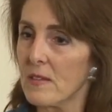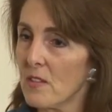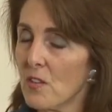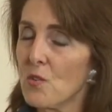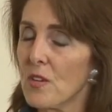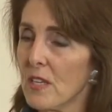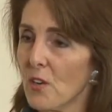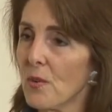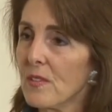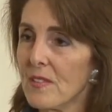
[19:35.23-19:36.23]
you can
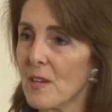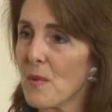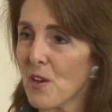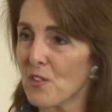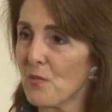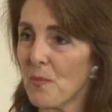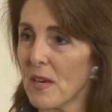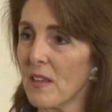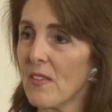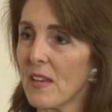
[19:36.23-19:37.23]
increase the amount of
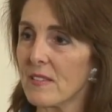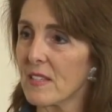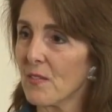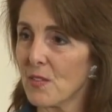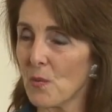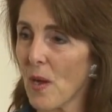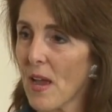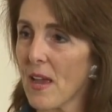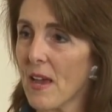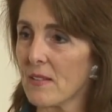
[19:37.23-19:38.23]
money that is given
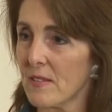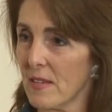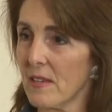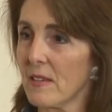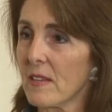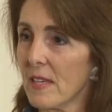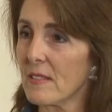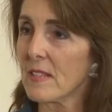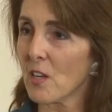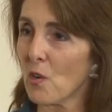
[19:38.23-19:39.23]
away as the
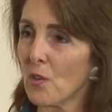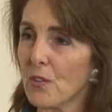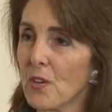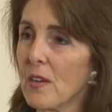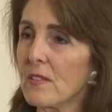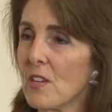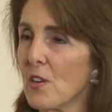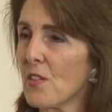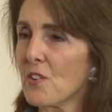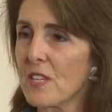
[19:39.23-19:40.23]
kids get older, as they're
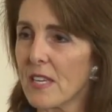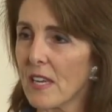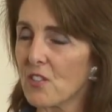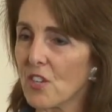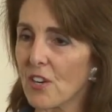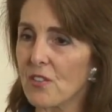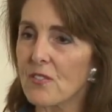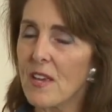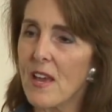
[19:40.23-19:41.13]
in their teenage years.